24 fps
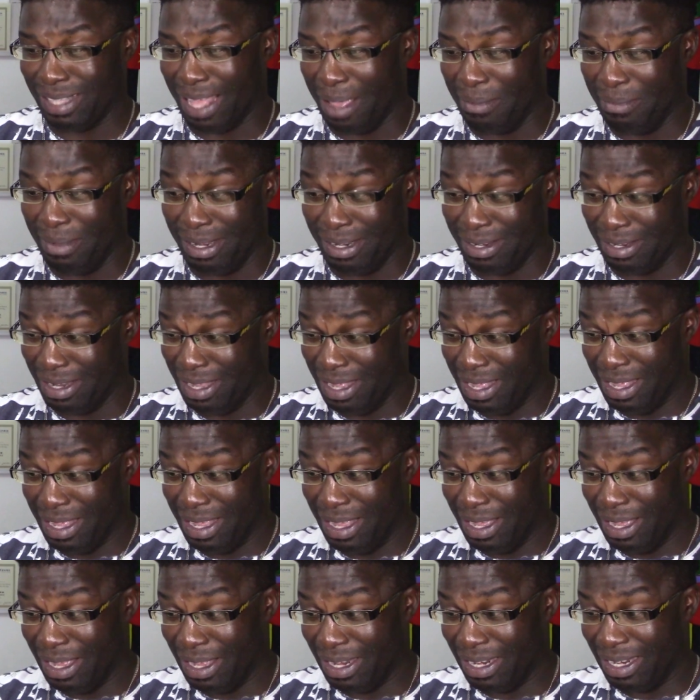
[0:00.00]
I mean,
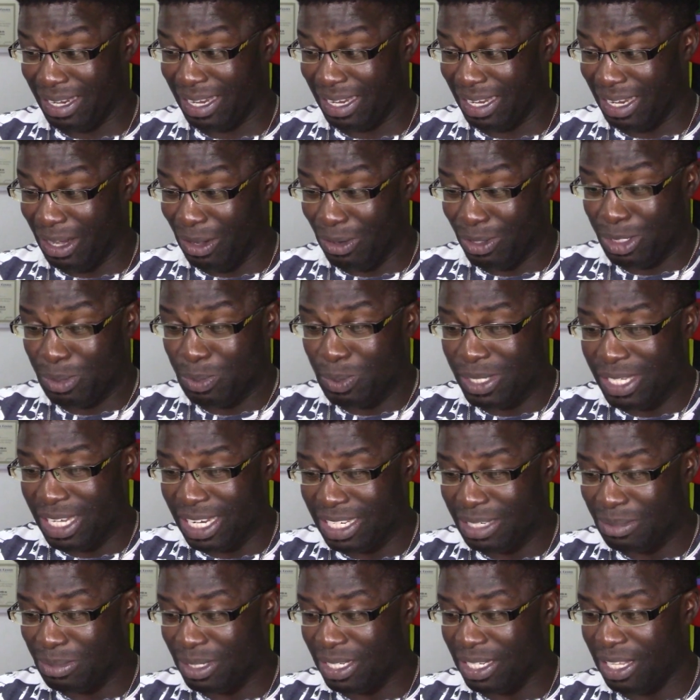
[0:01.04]
it looks
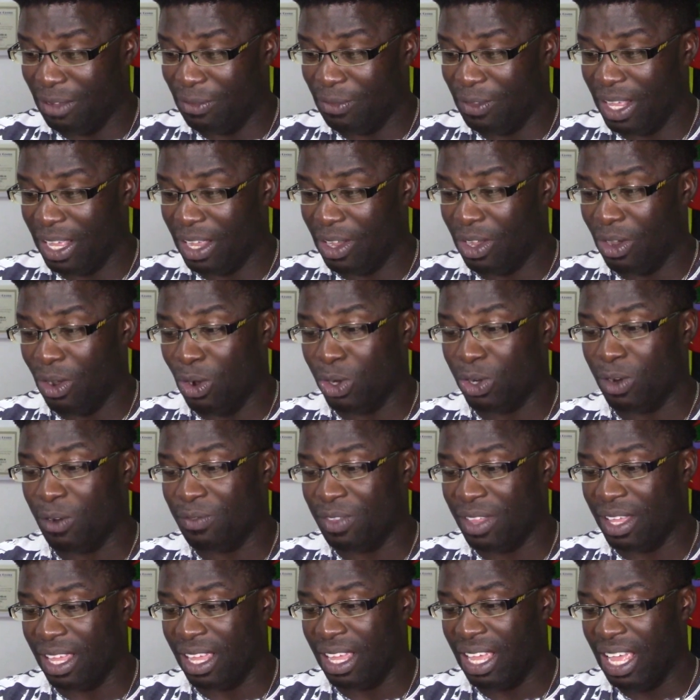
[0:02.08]
presentable. If they cut off
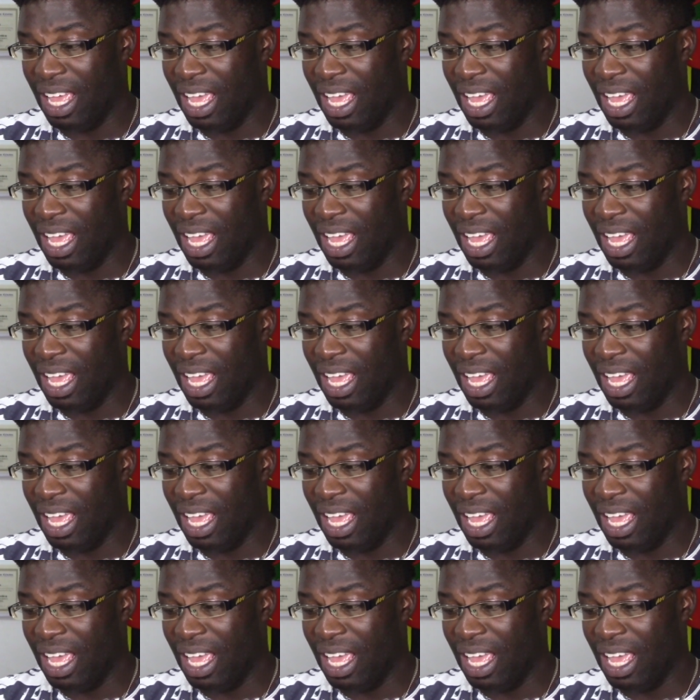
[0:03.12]
the